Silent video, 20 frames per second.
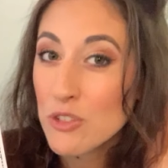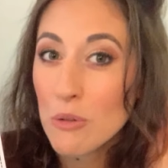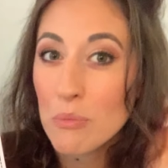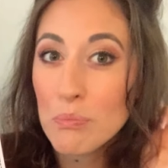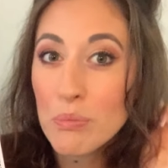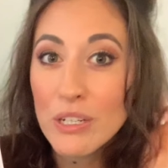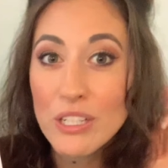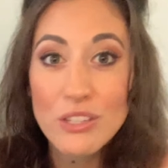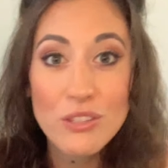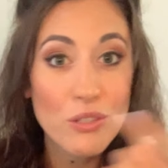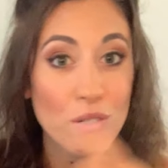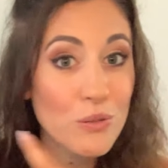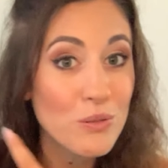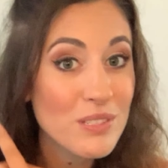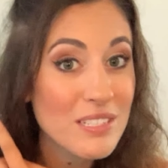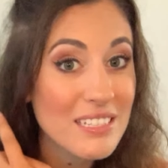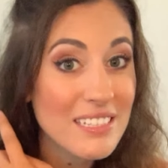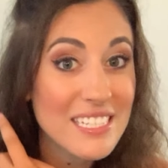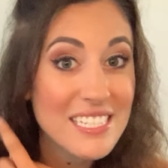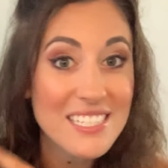So put
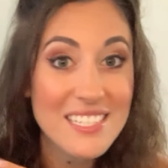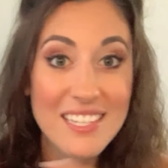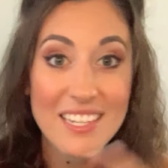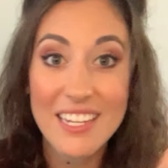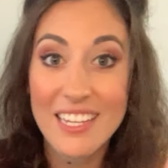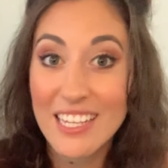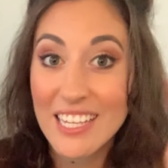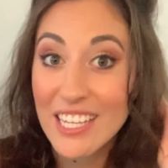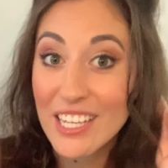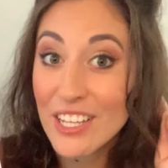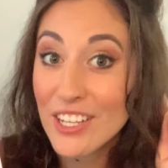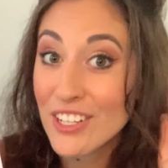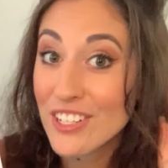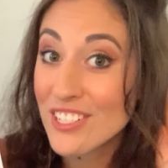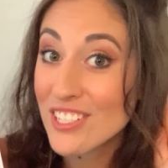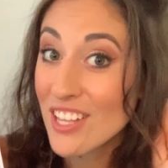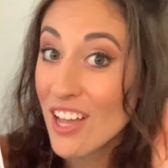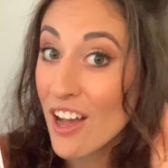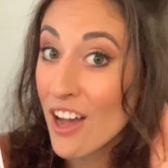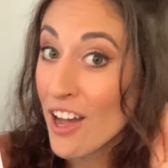those listening
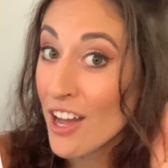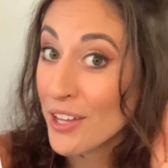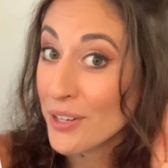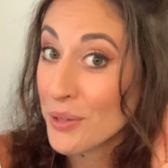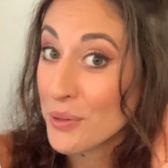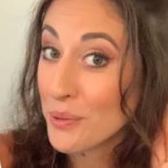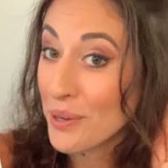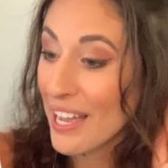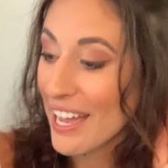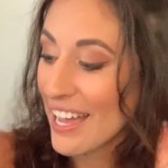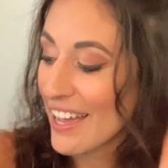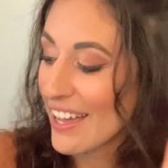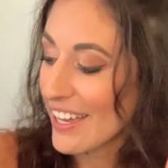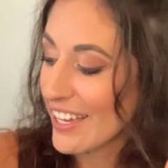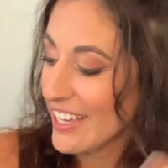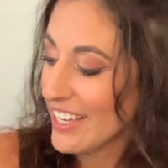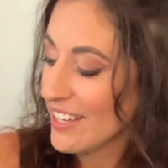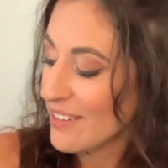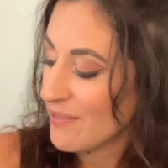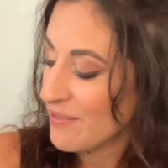ears on,
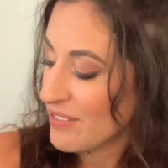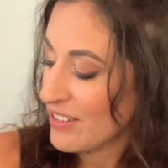okay?